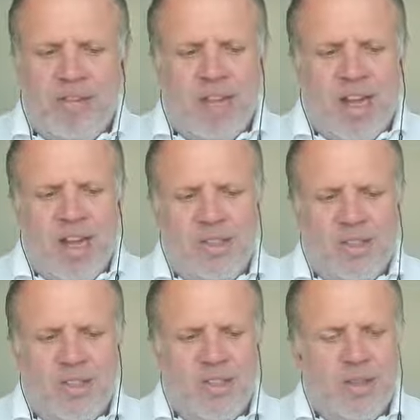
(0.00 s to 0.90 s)

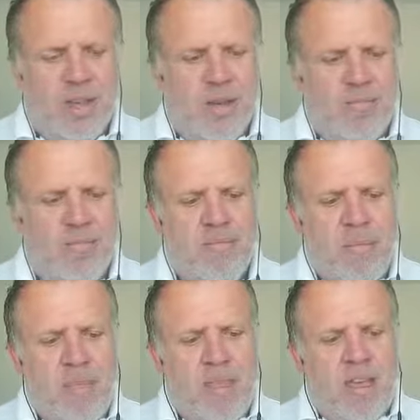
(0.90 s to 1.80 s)
analogies
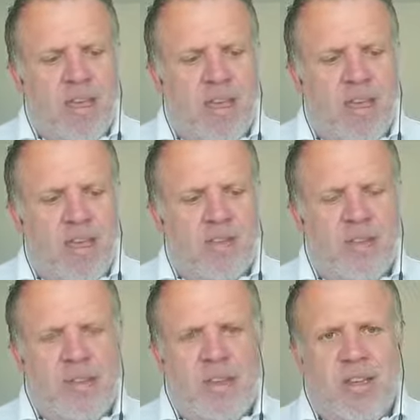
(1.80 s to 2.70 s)

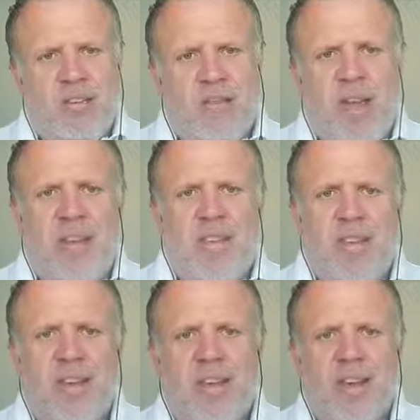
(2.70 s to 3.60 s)
is around
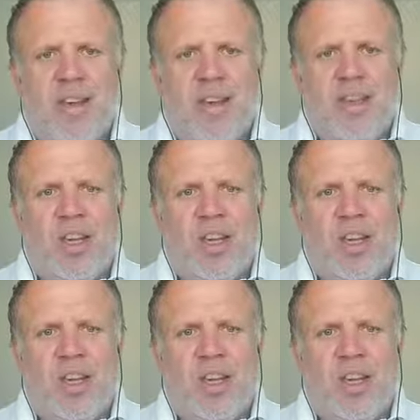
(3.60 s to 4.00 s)
the